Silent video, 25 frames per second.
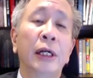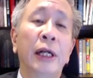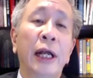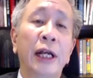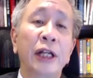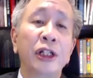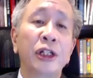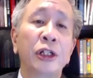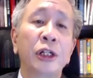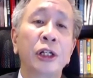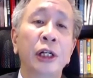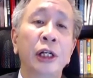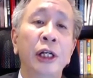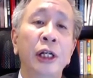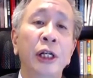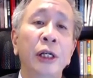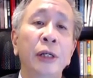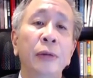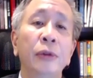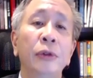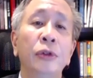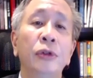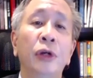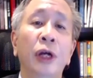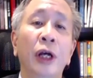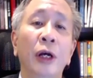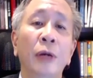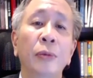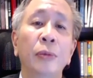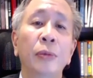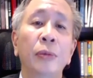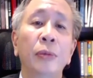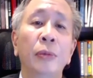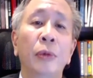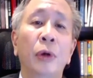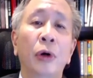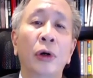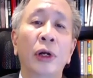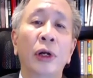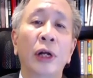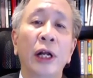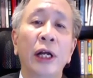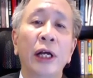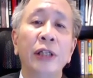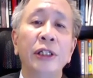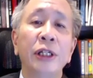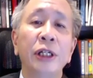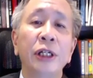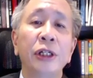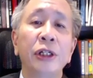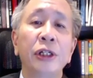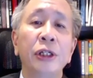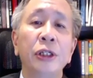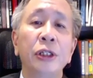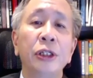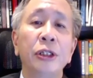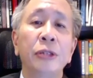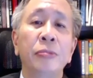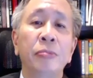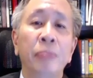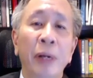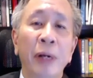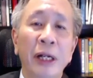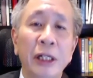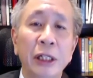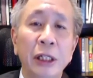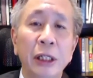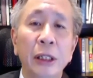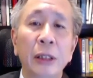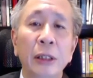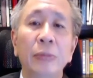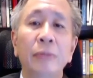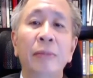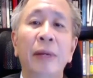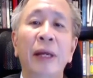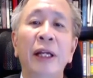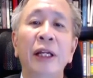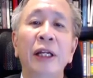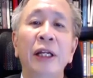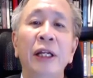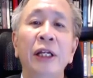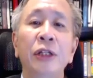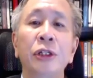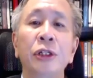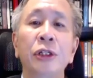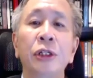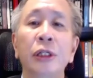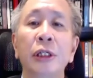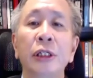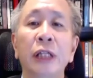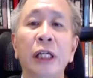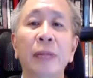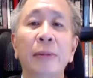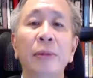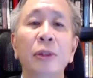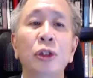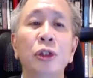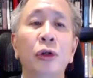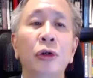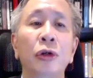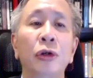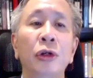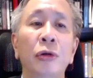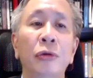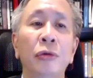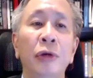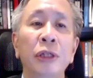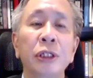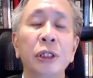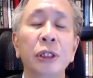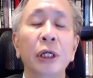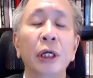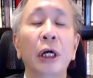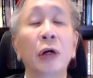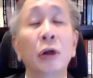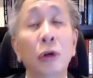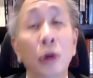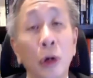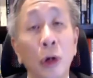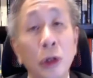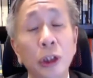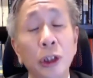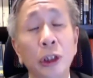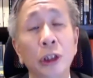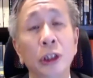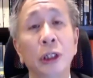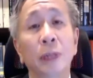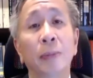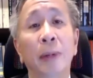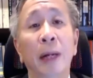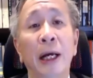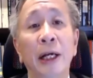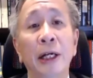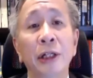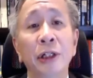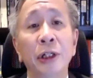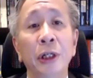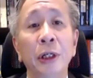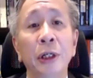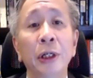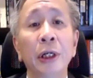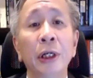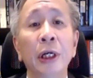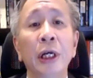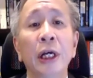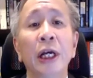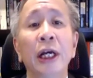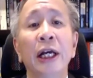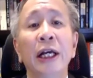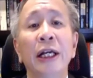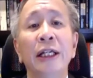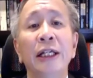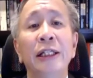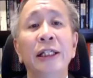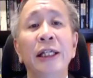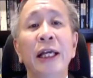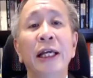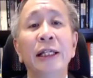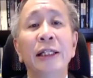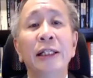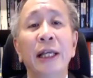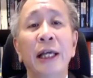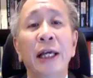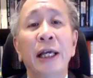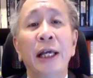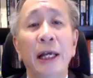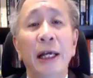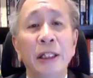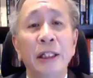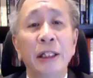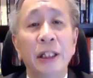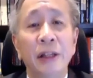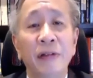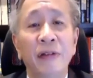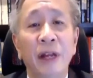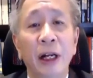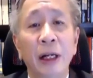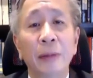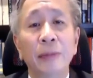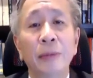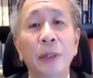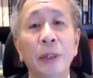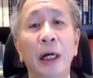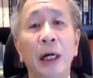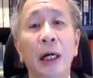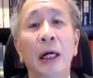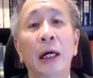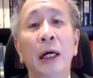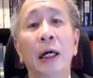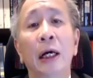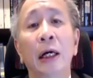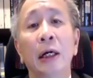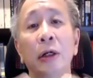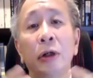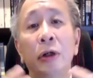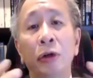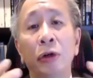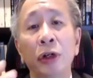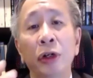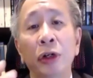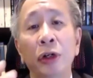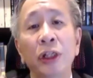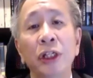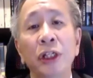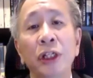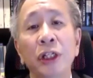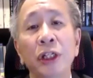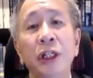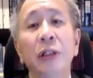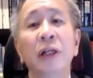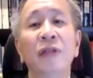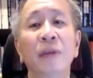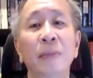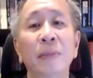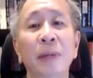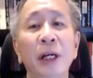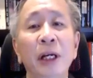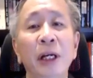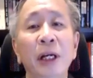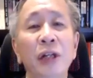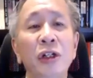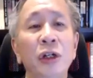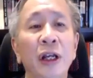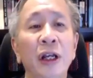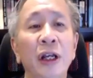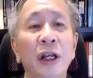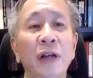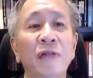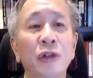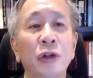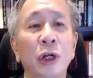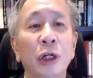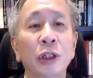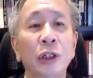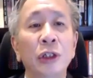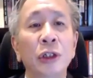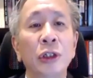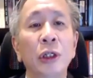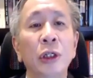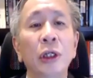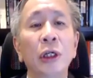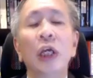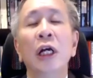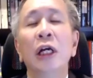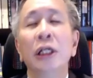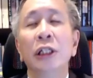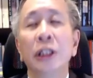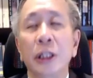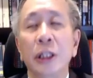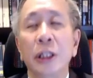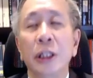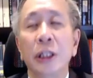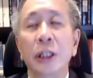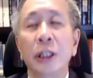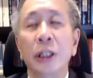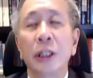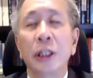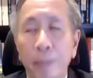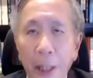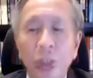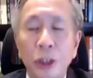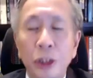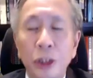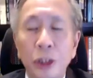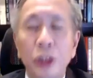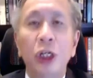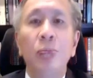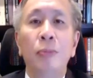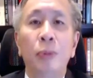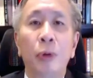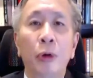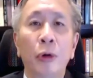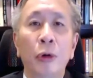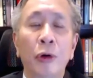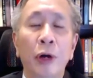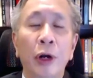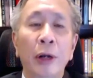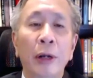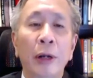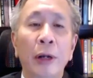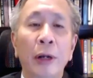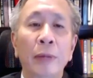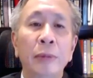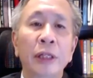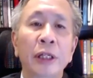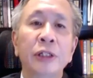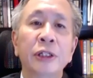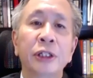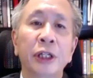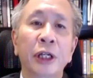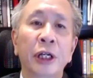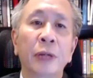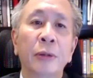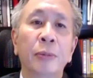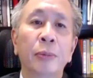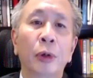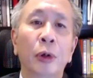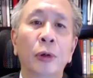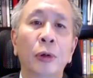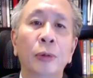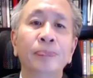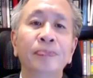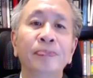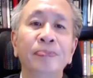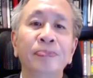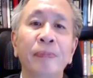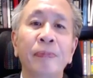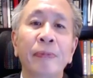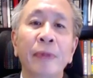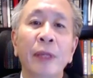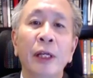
Nationally, to help organizations better manage cybersecurity risks across the supply chain, CSA has developed a critical information infrastructure supply chain program in Singapore.